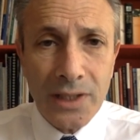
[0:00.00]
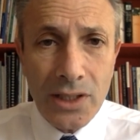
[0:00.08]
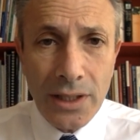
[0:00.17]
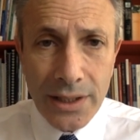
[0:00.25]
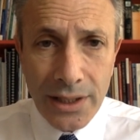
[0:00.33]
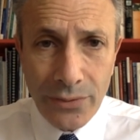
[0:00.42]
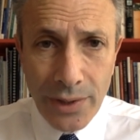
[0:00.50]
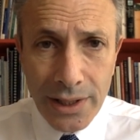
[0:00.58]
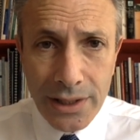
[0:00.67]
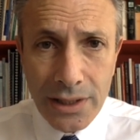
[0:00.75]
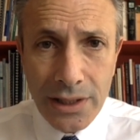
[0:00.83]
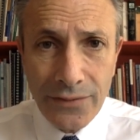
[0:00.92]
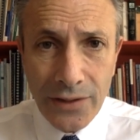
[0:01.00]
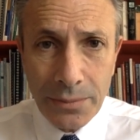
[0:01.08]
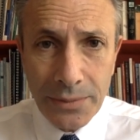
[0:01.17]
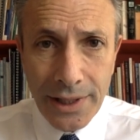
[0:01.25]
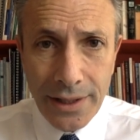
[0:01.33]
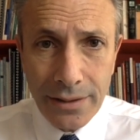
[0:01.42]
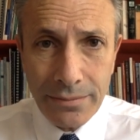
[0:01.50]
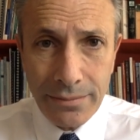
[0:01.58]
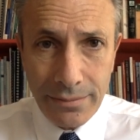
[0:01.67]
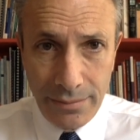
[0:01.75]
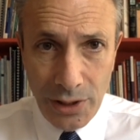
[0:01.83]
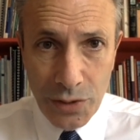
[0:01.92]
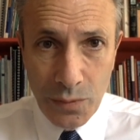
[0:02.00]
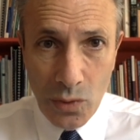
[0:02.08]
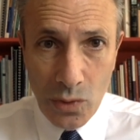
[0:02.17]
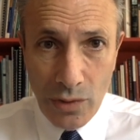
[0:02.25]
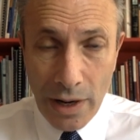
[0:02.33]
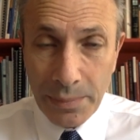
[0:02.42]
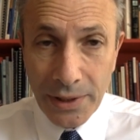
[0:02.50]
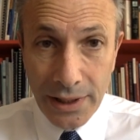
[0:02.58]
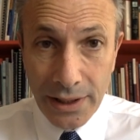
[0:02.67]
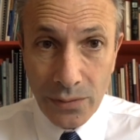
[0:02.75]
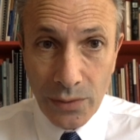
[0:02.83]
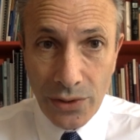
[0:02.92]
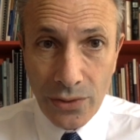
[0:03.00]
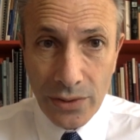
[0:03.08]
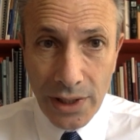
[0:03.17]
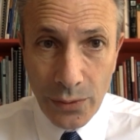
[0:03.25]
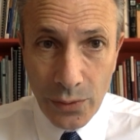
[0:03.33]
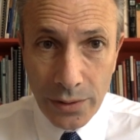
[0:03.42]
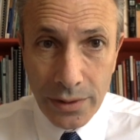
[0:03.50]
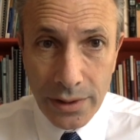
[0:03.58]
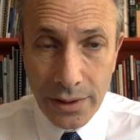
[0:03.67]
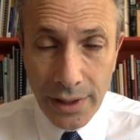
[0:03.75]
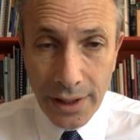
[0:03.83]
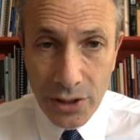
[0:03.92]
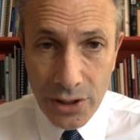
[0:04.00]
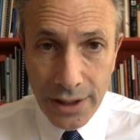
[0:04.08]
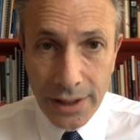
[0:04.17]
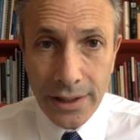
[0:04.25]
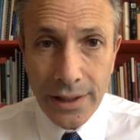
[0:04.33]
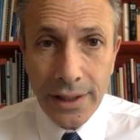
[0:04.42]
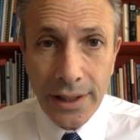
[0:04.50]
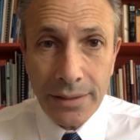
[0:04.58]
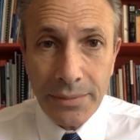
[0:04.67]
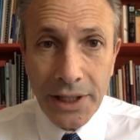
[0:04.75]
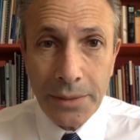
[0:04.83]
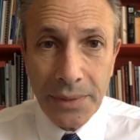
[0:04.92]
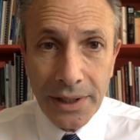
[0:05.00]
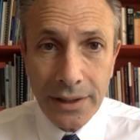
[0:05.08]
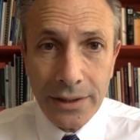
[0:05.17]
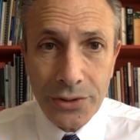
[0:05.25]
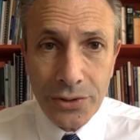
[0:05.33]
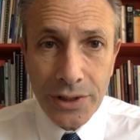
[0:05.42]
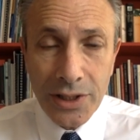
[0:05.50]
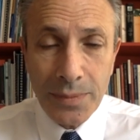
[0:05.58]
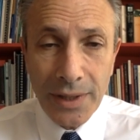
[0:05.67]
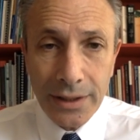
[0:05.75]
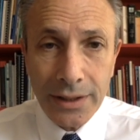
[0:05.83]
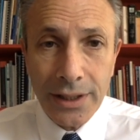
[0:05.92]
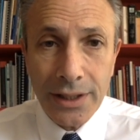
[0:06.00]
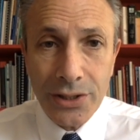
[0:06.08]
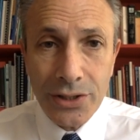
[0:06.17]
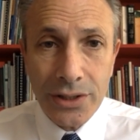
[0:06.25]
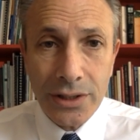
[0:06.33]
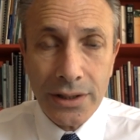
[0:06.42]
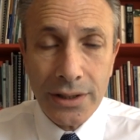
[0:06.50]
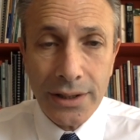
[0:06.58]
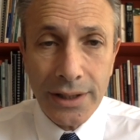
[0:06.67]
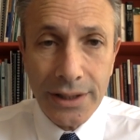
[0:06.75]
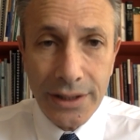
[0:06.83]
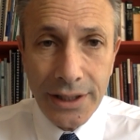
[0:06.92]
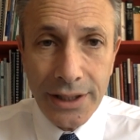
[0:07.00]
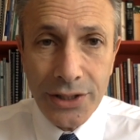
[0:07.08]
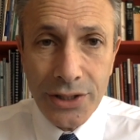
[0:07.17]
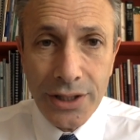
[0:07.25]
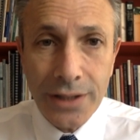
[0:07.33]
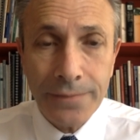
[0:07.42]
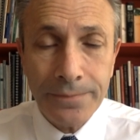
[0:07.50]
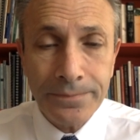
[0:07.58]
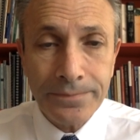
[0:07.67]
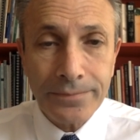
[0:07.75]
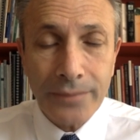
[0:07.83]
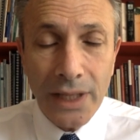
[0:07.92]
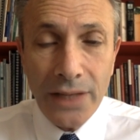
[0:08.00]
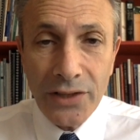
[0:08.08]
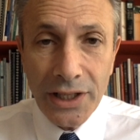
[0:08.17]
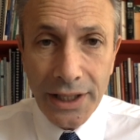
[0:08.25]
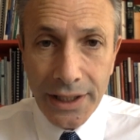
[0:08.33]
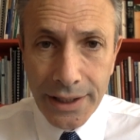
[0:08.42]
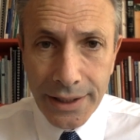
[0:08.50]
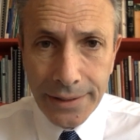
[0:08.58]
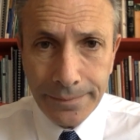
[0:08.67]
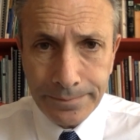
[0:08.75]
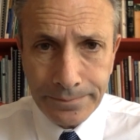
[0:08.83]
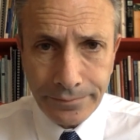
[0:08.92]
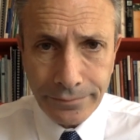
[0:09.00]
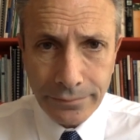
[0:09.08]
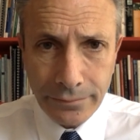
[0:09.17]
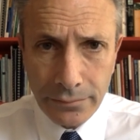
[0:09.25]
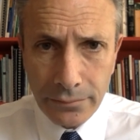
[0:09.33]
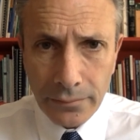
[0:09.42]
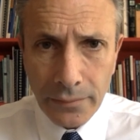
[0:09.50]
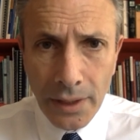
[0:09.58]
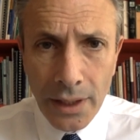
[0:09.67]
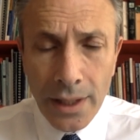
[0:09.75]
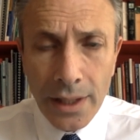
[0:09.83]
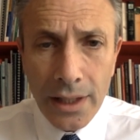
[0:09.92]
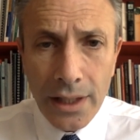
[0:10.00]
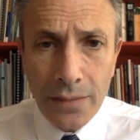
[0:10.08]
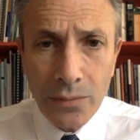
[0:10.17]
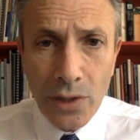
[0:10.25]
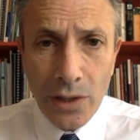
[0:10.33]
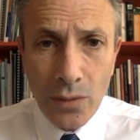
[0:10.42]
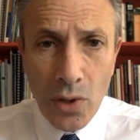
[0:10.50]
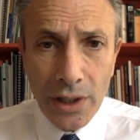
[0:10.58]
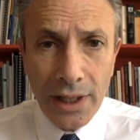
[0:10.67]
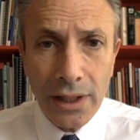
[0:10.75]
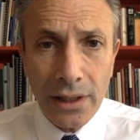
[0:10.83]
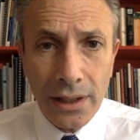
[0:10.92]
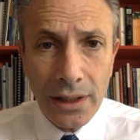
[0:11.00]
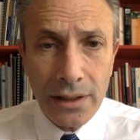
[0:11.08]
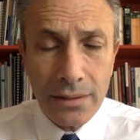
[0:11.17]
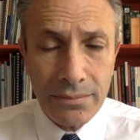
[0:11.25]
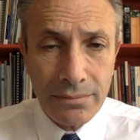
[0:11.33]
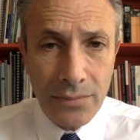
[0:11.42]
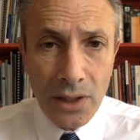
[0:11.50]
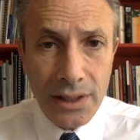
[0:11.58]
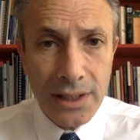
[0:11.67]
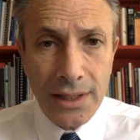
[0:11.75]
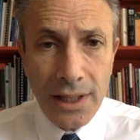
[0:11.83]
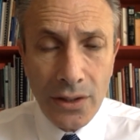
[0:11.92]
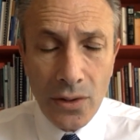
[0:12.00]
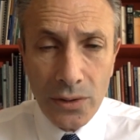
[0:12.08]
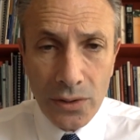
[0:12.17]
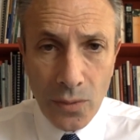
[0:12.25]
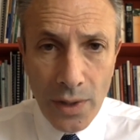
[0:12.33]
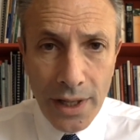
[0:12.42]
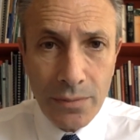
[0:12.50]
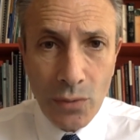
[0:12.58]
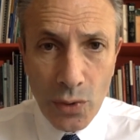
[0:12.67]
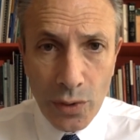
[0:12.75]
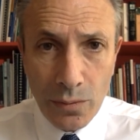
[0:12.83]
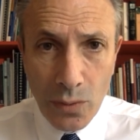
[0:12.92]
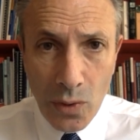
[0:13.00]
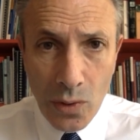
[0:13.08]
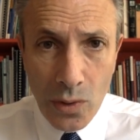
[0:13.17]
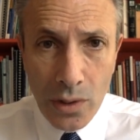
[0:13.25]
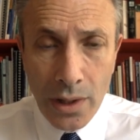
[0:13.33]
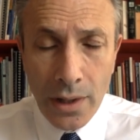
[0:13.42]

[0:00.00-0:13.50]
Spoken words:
stunting rates have come down much more rapidly than we thought they would, actually, in many big countries, Bangladesh, Indonesia, even in India. We're working in a multi-stakeholder way more and more.